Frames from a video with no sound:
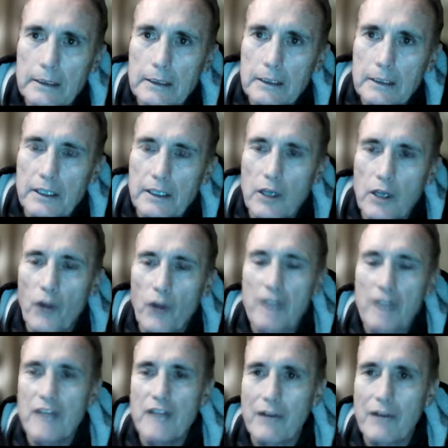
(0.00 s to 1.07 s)
You know,
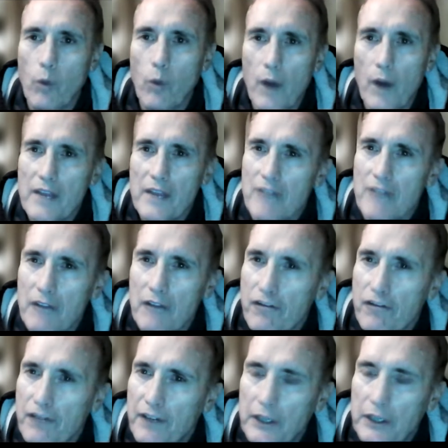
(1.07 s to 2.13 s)
they've never won. They've never
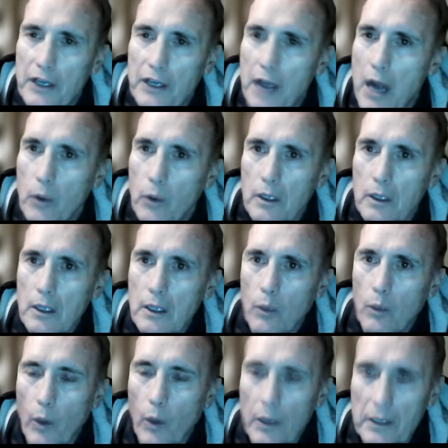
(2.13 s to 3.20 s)
figured it out,
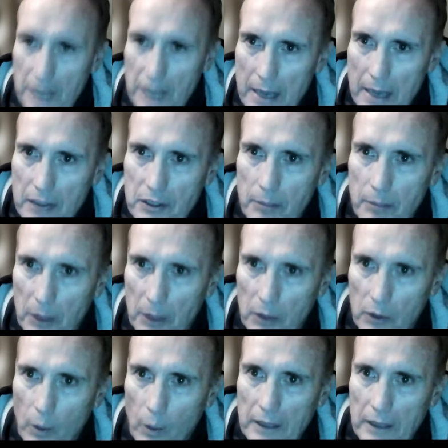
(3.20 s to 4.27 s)
what it takes to build a
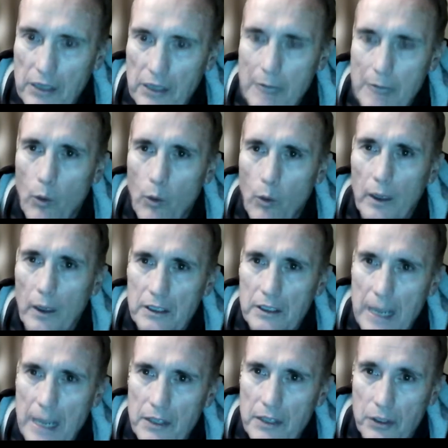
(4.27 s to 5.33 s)
winning team and what it
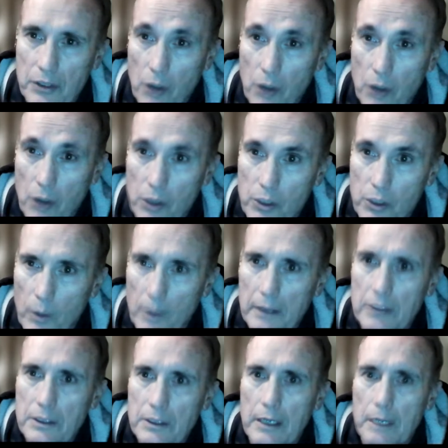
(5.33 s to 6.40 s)
takes to coach a winning
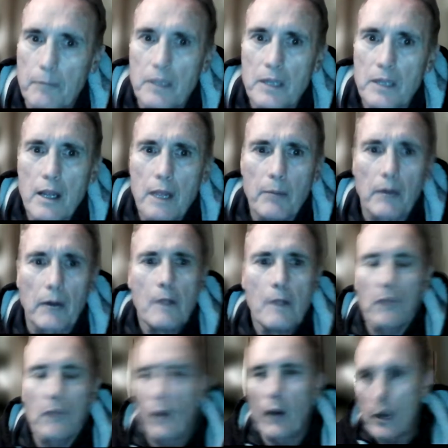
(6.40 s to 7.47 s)
team. But
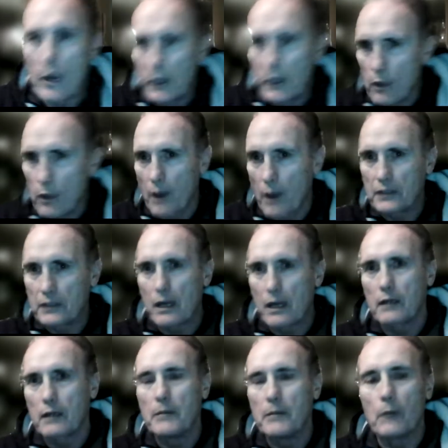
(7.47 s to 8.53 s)
what I really want to talk
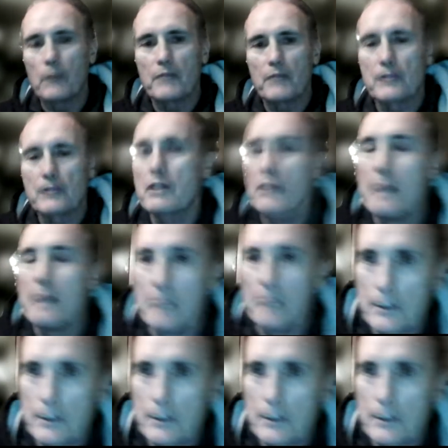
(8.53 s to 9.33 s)
about is commitment.